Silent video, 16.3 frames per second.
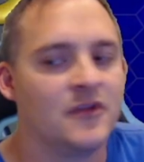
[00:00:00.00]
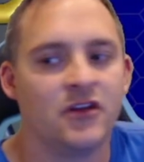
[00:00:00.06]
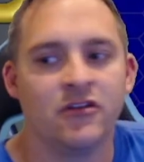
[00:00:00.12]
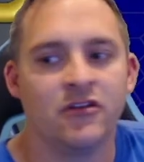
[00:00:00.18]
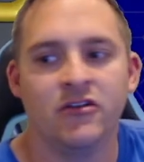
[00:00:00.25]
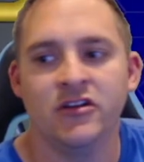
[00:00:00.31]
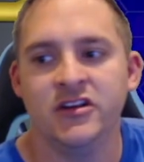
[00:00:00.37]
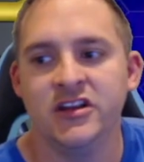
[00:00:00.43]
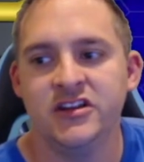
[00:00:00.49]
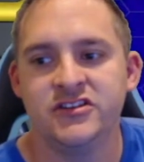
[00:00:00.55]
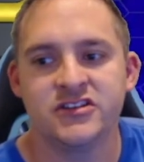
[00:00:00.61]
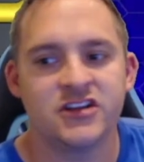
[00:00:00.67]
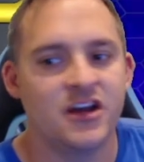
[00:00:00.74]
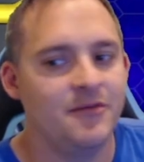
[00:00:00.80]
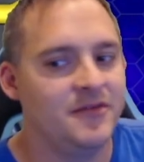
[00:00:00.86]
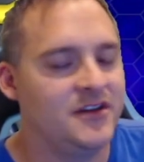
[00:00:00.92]

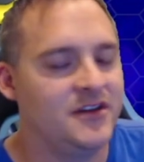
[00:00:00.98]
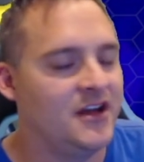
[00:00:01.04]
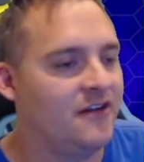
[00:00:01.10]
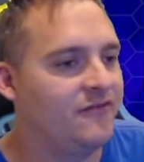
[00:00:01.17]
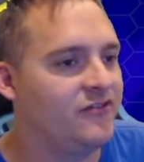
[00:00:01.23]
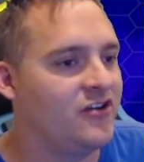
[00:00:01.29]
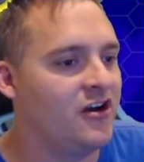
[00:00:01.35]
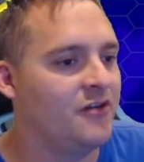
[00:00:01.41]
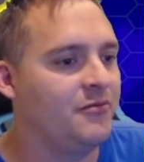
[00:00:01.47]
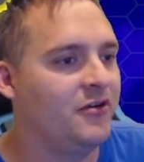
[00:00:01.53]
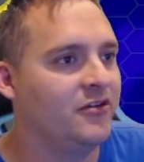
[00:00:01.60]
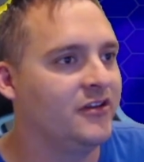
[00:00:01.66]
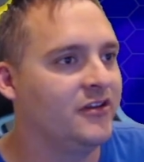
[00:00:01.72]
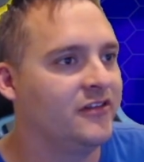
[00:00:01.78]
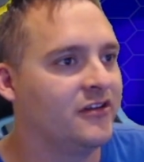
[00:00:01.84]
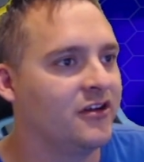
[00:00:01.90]
Ninja coming down for our
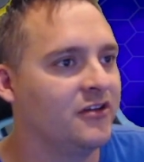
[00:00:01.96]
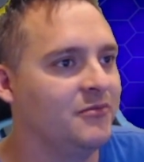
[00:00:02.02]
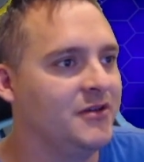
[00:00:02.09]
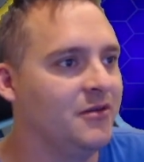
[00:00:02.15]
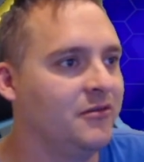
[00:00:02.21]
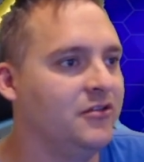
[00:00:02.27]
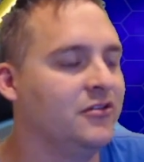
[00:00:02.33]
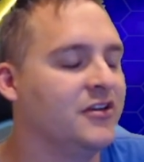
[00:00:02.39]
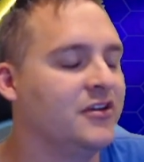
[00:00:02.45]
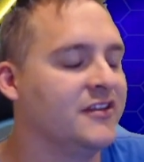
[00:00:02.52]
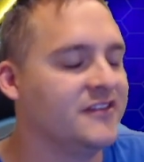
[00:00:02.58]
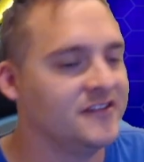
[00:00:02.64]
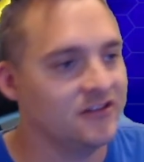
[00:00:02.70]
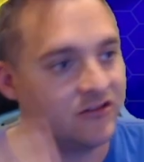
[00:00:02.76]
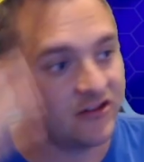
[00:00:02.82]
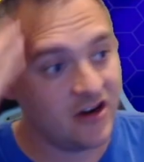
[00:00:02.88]
opponent. They're going to be able to do
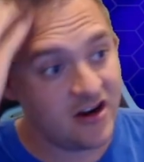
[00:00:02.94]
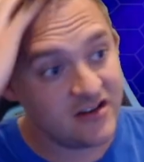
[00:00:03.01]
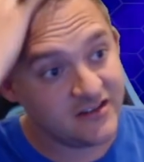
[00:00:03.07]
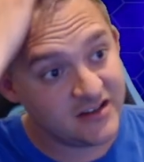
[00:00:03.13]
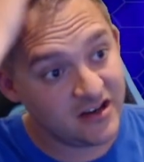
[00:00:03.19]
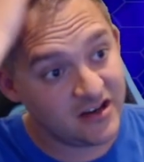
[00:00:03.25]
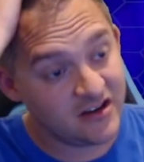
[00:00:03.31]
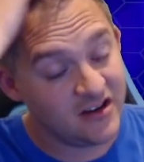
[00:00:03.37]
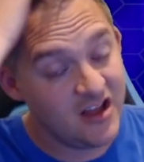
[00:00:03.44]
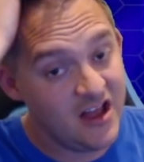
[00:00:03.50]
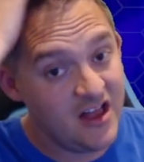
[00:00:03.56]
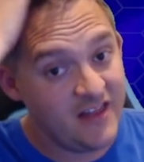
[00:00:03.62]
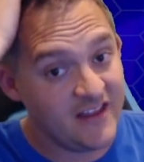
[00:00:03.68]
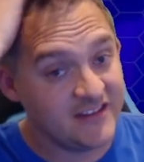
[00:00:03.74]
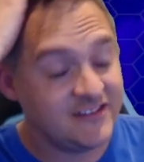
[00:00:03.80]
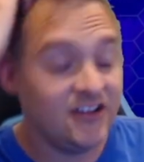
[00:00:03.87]
concealed cards here.
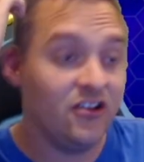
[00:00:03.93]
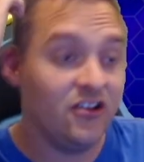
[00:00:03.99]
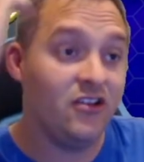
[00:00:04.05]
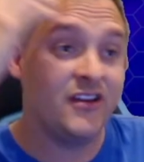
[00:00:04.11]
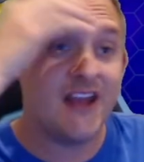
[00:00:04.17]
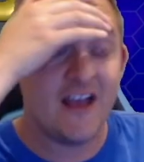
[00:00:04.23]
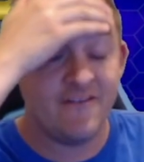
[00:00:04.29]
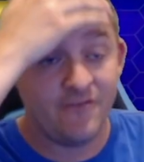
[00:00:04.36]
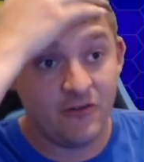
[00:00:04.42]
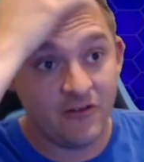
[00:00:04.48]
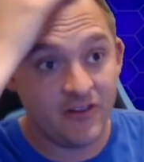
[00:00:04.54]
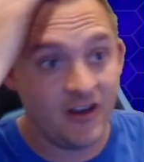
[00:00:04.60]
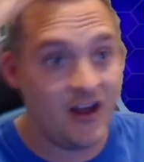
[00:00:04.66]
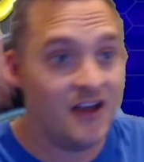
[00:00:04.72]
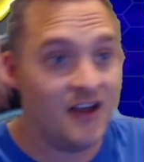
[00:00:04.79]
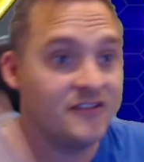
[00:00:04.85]
They still only have 4 in the
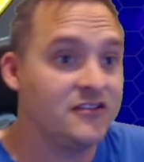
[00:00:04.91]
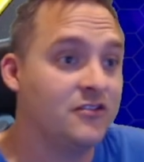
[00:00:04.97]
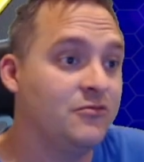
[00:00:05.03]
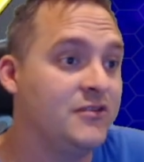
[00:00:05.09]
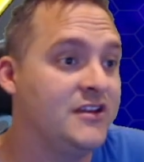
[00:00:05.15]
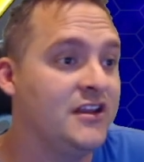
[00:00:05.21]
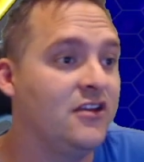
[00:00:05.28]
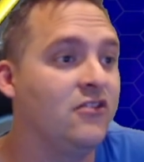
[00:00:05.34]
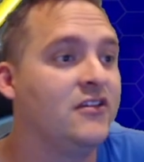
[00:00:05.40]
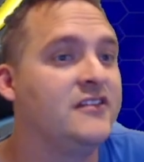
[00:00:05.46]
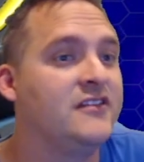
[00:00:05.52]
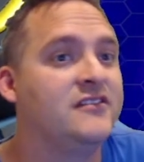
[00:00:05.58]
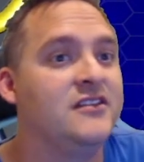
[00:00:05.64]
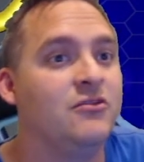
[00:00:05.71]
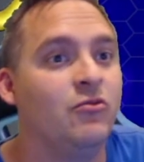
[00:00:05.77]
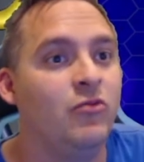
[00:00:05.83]
Lost Zone. We did only
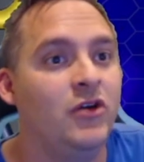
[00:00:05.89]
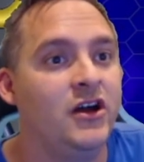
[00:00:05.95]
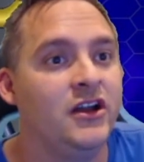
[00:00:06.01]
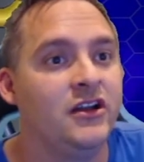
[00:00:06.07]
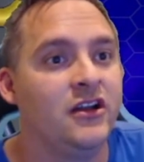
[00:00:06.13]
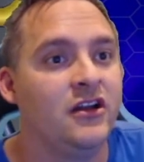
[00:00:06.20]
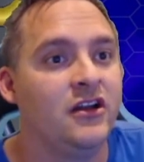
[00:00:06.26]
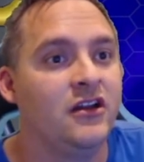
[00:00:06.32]
see 1